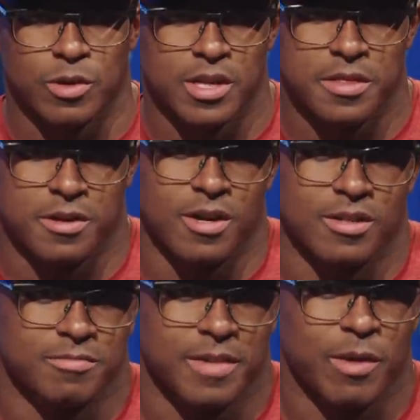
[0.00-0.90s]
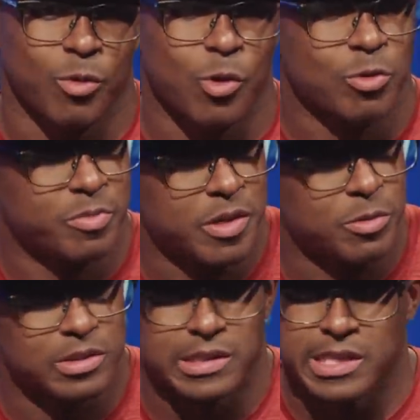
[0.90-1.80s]
what he thought my role would be
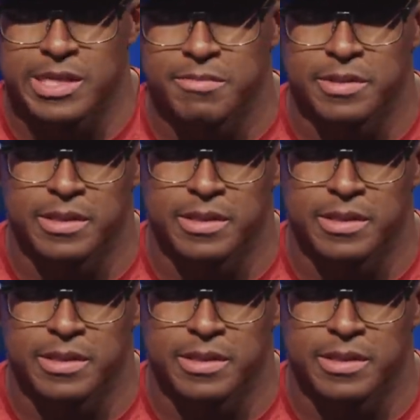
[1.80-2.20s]
with the team.